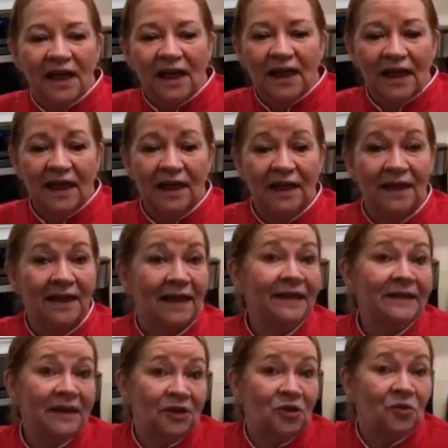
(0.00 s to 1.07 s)

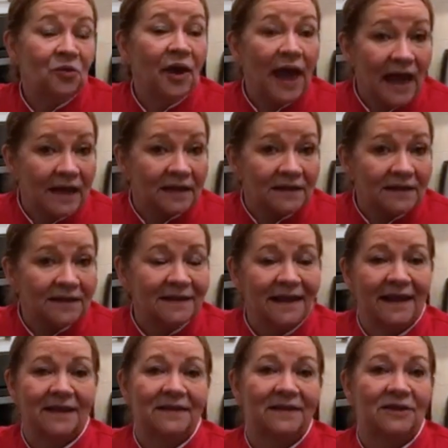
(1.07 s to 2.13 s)
In the US,
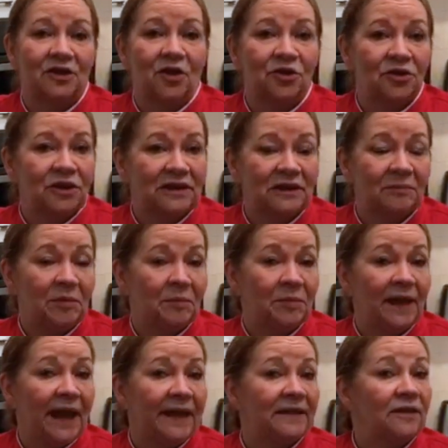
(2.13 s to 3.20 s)
it started to be
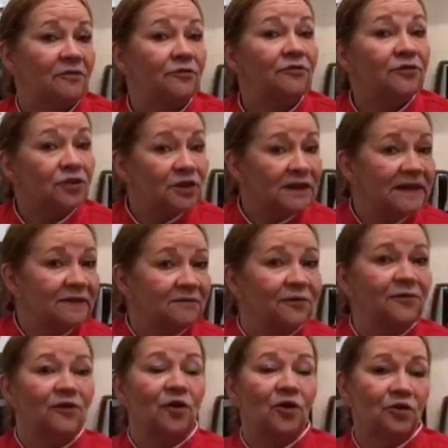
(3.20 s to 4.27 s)
planted first in
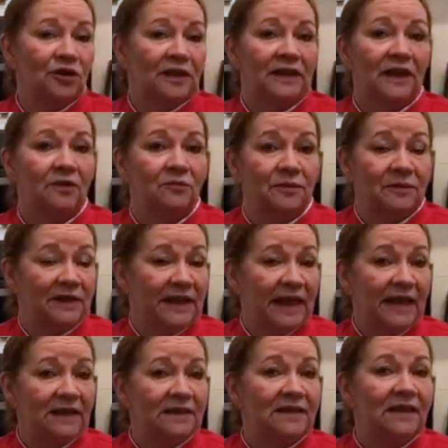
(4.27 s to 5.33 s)
Florida in the
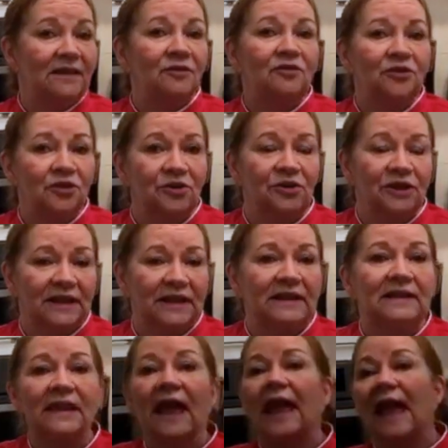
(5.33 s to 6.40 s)

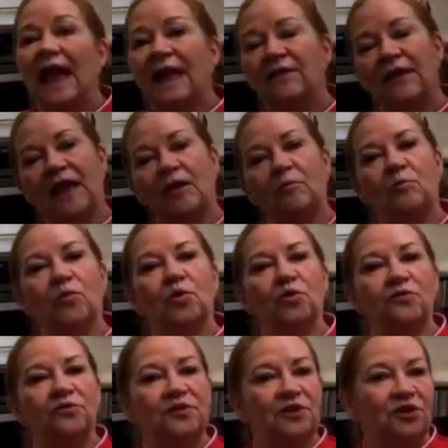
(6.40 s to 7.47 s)
1830s, and then
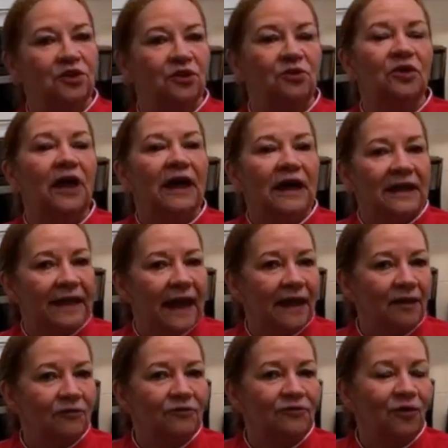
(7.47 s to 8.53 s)
moved to
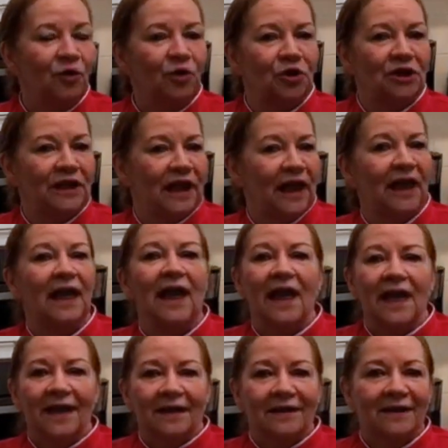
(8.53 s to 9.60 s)
California.
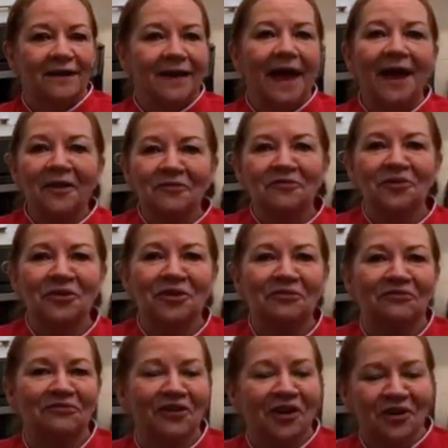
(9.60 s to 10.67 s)
The California
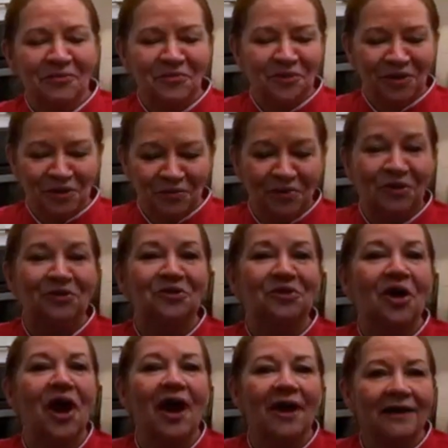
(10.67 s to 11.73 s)
farmers were
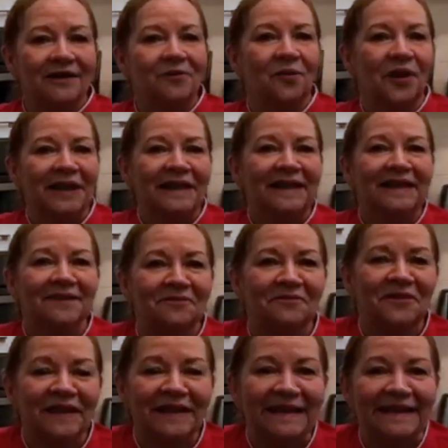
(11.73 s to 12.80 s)
not quite
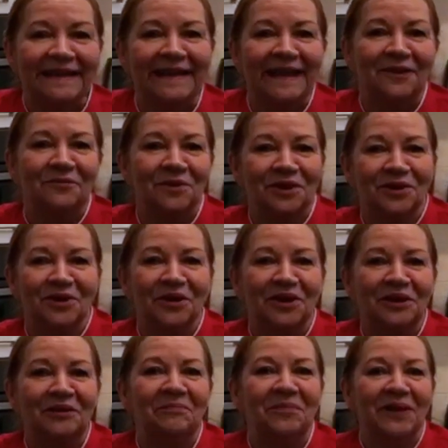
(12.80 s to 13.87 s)
convinced that it was
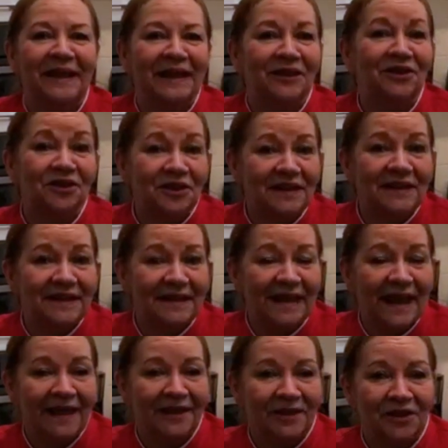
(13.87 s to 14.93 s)
going to be a good
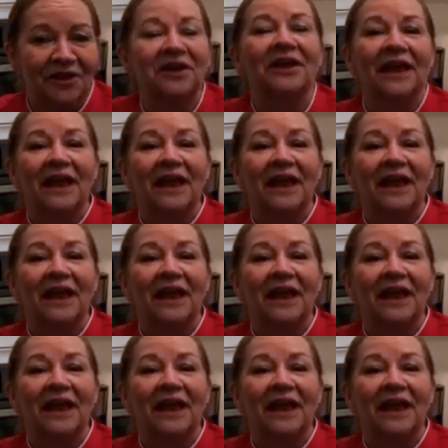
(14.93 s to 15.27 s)
seller,